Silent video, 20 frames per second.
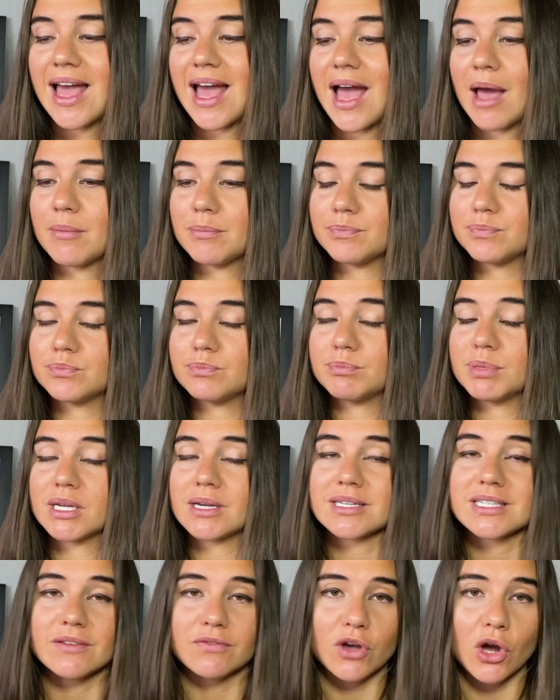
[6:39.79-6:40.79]
And
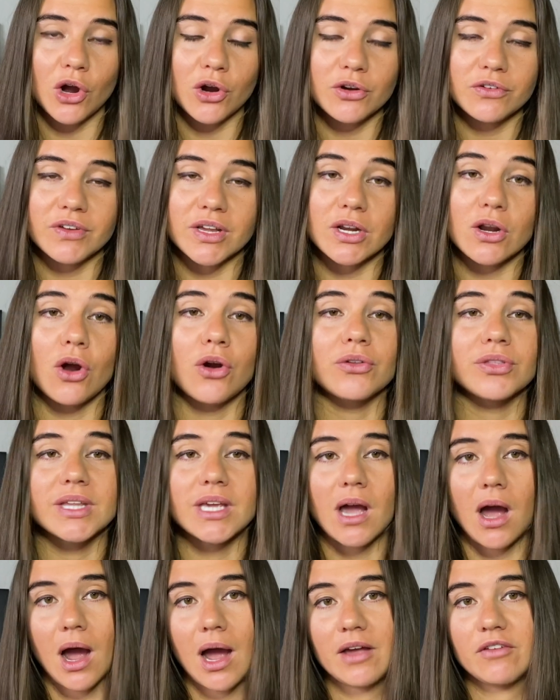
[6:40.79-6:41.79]
because of COVID, only
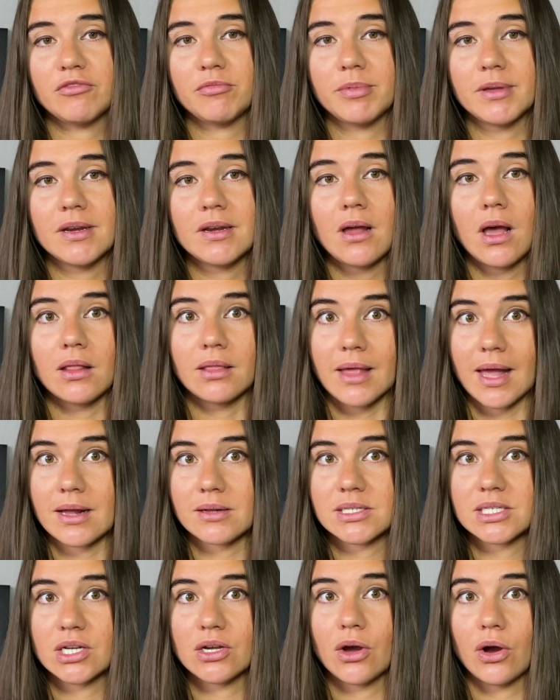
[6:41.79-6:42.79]
I've been allowed
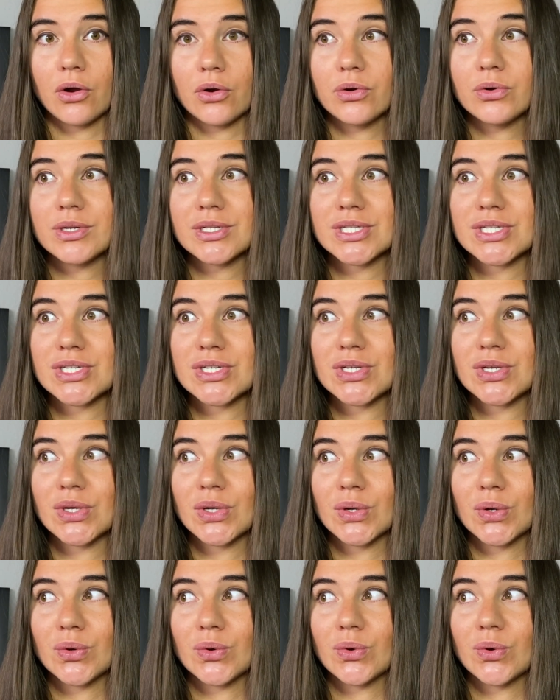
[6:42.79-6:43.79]
to go
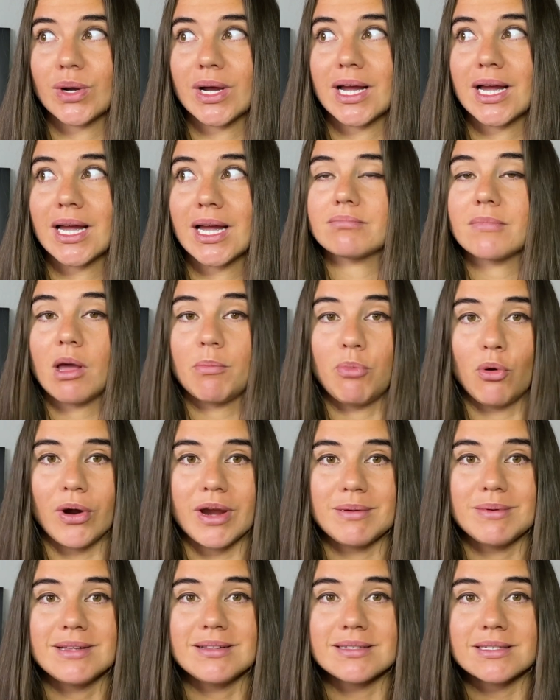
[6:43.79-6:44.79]
to
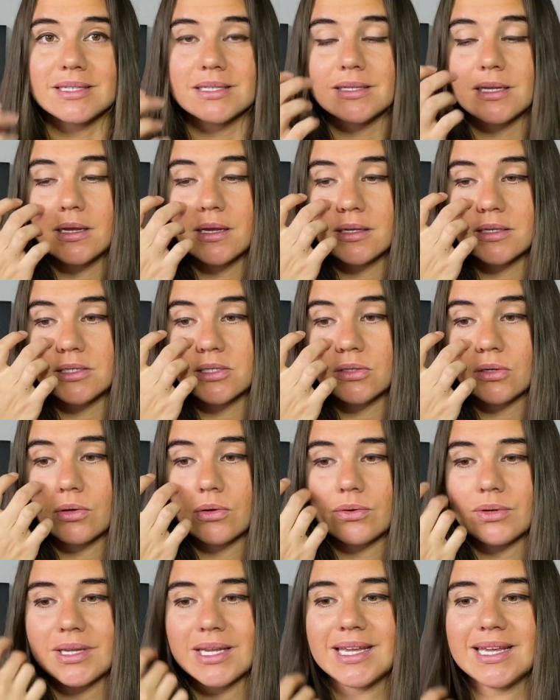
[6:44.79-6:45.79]
appointments. So
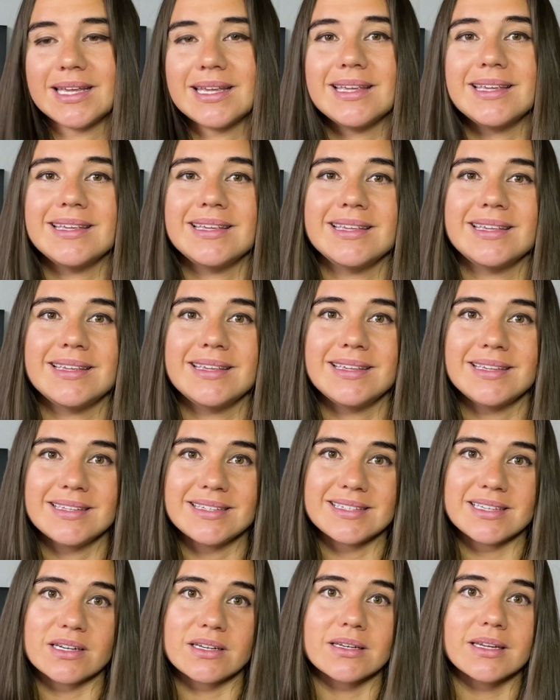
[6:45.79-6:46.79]
he
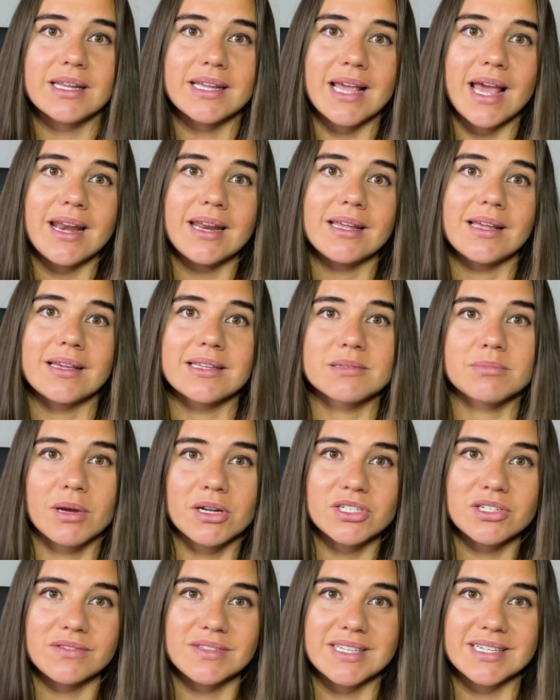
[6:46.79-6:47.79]
isn't getting as
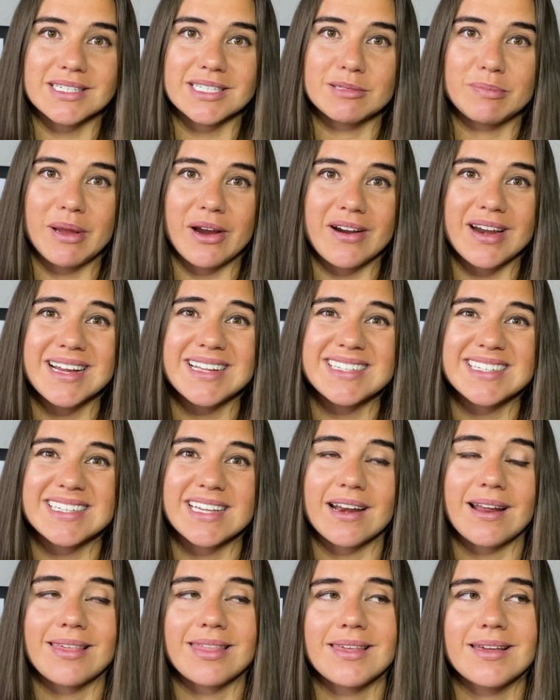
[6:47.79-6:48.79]
much of the experience.
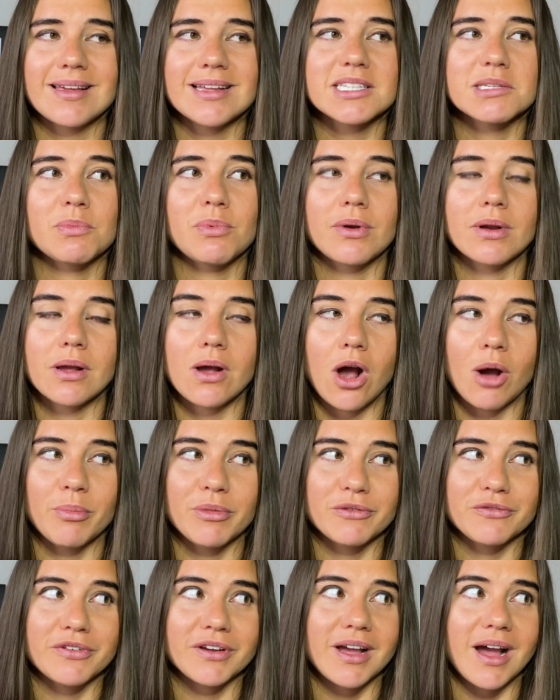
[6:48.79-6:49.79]
And I think it's pretty
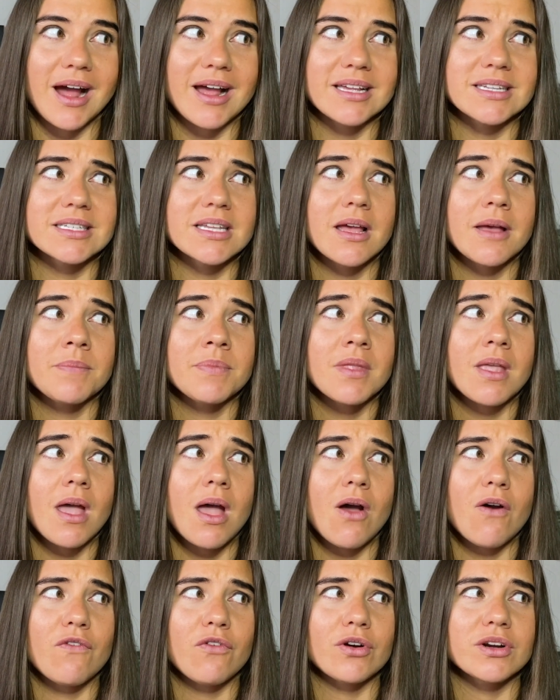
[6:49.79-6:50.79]
common for guys
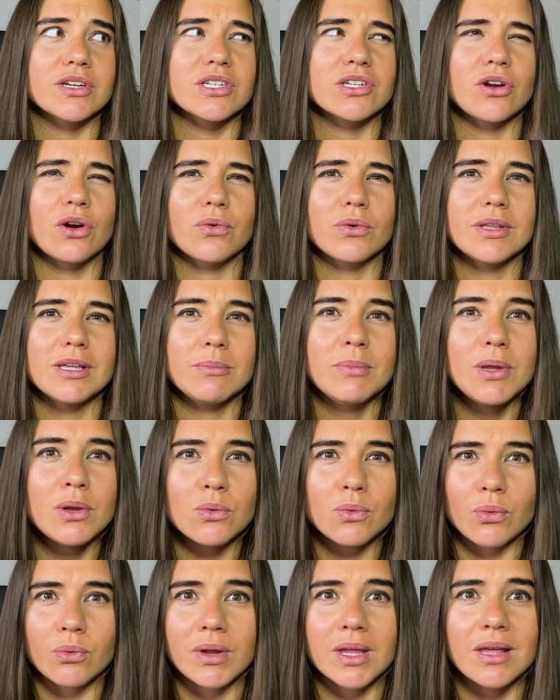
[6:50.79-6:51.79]
for it to not really be
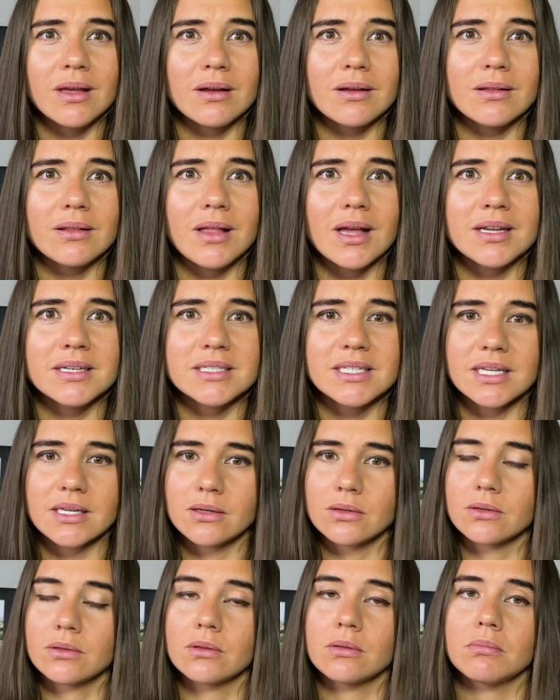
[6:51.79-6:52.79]
real
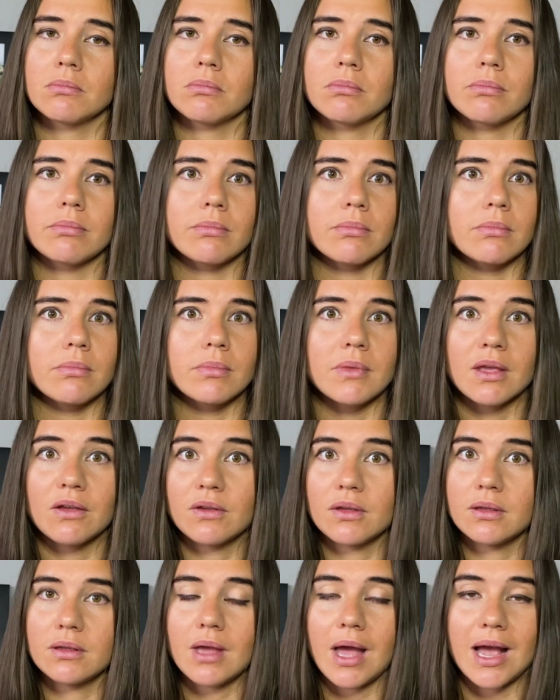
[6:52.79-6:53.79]
until
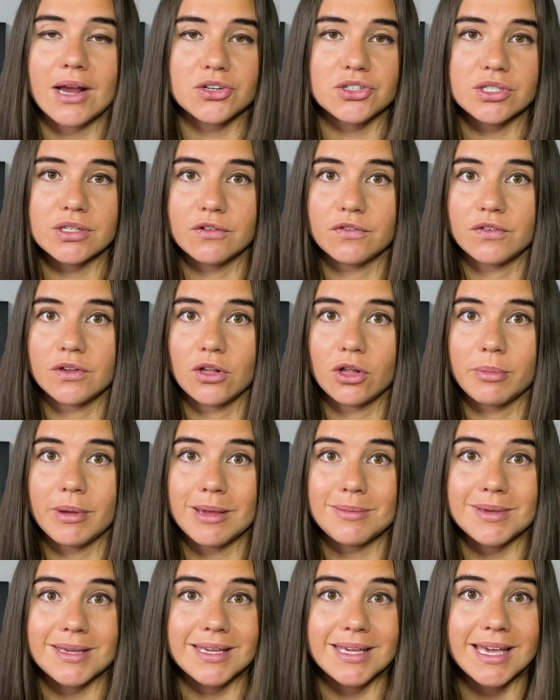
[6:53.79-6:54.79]
they actually feel a
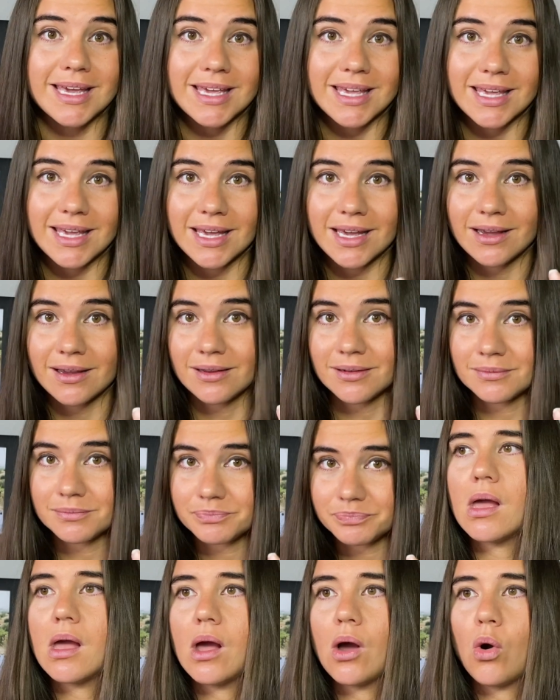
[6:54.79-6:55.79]
baby kicking
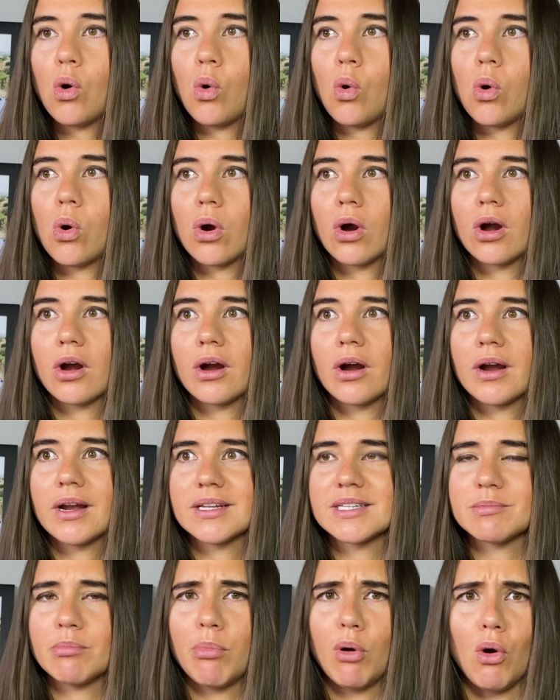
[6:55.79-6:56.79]
or
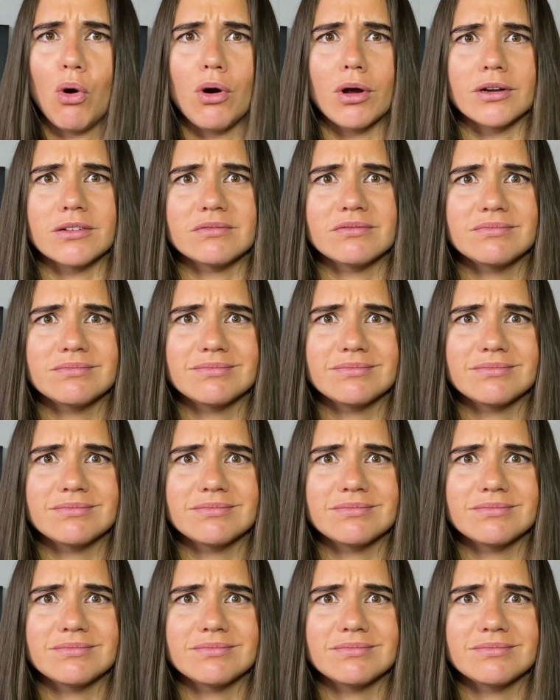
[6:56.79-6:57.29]
it's born.